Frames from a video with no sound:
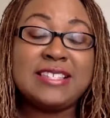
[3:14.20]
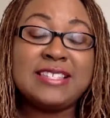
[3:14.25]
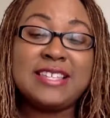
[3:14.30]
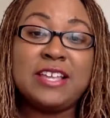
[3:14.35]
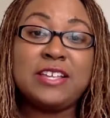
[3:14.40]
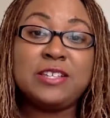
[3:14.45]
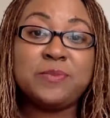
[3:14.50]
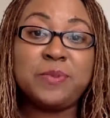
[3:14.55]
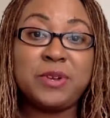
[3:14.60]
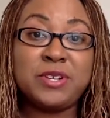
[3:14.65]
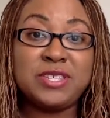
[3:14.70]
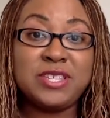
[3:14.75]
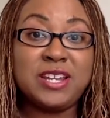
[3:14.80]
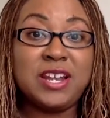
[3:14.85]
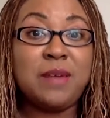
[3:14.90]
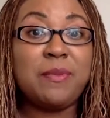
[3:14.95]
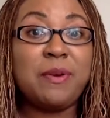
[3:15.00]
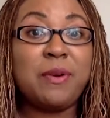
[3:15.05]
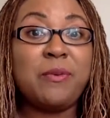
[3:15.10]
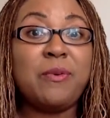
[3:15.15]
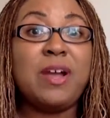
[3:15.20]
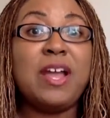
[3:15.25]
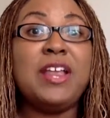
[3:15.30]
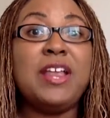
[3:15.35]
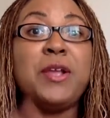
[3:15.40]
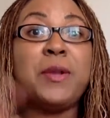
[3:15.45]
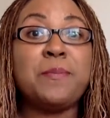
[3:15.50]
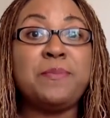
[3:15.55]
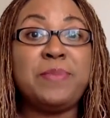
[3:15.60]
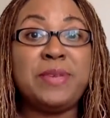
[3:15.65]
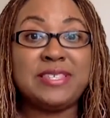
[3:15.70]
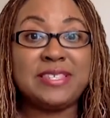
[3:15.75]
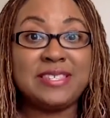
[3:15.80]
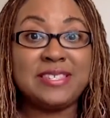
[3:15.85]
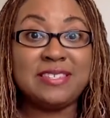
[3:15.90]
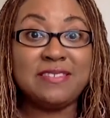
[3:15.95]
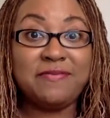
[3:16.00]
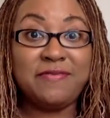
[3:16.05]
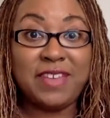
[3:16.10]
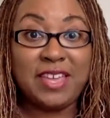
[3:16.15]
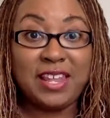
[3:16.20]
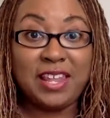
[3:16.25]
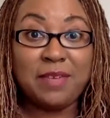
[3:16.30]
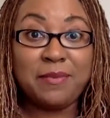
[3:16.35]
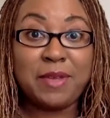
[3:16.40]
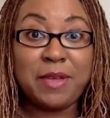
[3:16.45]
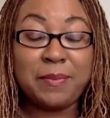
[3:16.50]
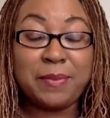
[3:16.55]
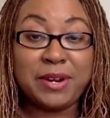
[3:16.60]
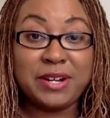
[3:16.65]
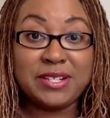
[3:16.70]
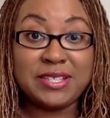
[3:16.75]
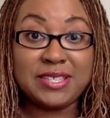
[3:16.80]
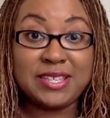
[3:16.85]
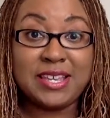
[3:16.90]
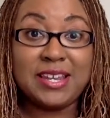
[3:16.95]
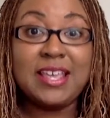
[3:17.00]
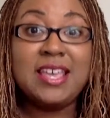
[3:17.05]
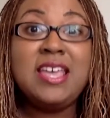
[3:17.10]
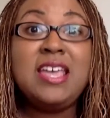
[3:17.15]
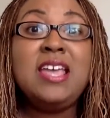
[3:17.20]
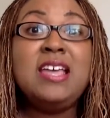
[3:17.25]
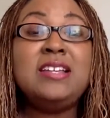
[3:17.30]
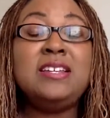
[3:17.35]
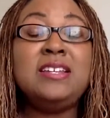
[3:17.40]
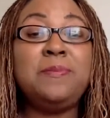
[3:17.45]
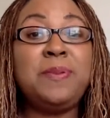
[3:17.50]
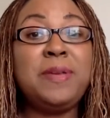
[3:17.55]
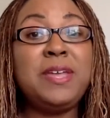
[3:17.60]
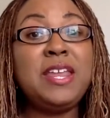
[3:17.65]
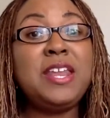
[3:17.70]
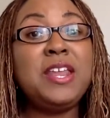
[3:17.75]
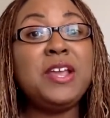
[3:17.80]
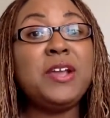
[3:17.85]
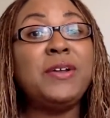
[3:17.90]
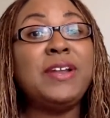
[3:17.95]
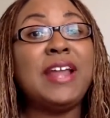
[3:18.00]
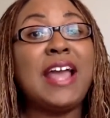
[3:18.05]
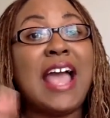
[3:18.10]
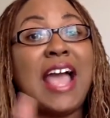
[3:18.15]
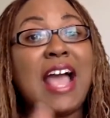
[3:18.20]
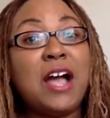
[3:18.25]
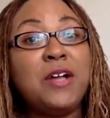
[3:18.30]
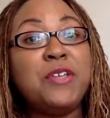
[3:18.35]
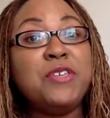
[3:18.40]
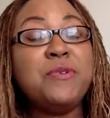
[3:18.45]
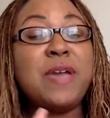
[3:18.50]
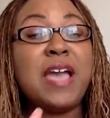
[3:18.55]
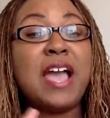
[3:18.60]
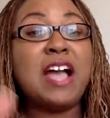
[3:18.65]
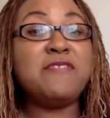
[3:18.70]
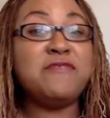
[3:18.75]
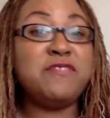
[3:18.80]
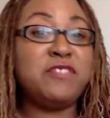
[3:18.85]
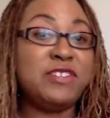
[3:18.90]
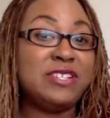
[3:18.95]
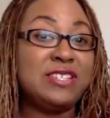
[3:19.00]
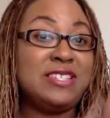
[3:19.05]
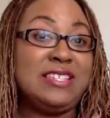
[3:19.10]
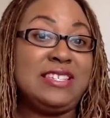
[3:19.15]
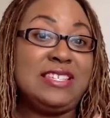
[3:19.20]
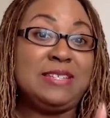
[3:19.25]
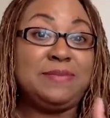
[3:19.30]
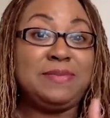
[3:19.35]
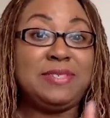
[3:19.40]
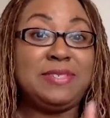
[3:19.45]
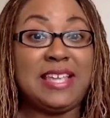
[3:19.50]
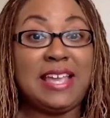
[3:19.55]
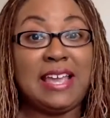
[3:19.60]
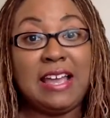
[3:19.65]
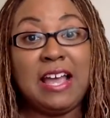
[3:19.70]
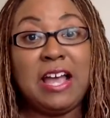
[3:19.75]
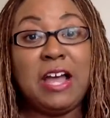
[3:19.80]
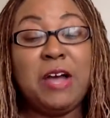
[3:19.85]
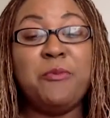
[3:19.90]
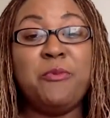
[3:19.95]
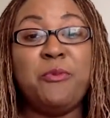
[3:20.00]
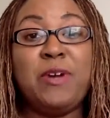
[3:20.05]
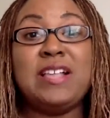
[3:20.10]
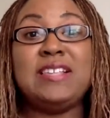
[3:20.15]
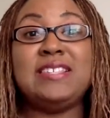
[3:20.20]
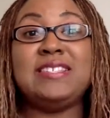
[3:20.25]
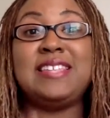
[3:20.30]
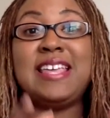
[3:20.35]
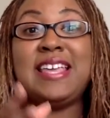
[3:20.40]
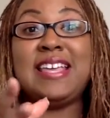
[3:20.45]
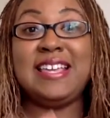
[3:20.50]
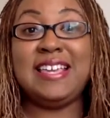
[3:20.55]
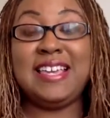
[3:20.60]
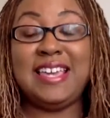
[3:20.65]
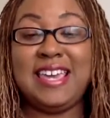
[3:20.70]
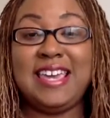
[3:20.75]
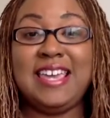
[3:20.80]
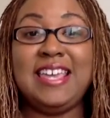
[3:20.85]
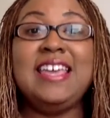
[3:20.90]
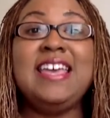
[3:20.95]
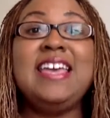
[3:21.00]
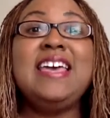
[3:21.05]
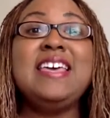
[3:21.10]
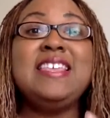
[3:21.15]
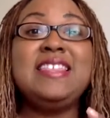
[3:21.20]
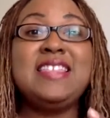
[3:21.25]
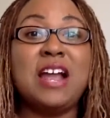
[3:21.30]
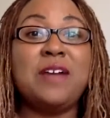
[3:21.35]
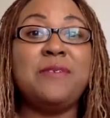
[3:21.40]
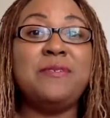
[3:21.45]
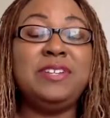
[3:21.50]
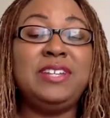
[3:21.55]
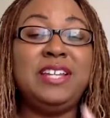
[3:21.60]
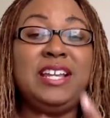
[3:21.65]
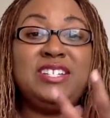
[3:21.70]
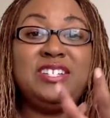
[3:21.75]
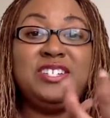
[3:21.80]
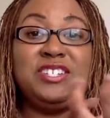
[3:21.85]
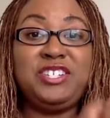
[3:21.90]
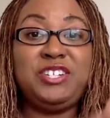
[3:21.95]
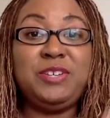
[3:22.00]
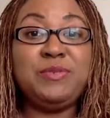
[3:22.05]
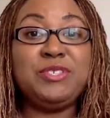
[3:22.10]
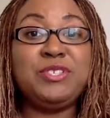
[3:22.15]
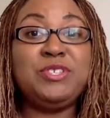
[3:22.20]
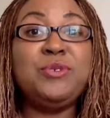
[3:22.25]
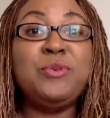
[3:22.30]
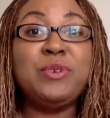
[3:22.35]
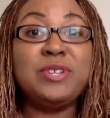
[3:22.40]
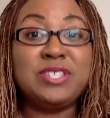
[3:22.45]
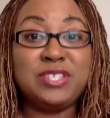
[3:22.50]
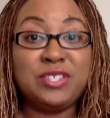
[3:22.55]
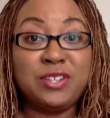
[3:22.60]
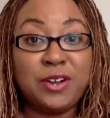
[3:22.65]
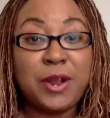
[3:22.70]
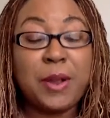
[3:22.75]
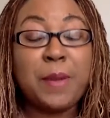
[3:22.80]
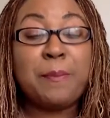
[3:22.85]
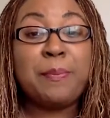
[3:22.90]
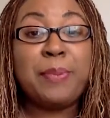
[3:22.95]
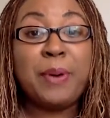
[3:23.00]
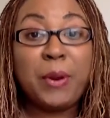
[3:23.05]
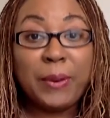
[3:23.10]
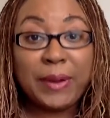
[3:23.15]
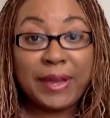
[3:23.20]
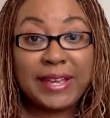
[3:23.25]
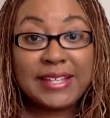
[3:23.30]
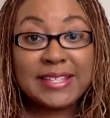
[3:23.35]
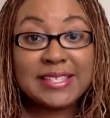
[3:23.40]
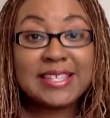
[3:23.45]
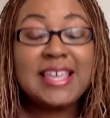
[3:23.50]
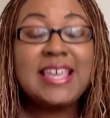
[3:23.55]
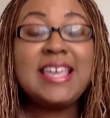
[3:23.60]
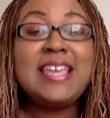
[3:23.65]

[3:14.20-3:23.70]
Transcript: salesperson number 1, your business development person. Depending on how you have your system set up, once they get that relationship to a certain point,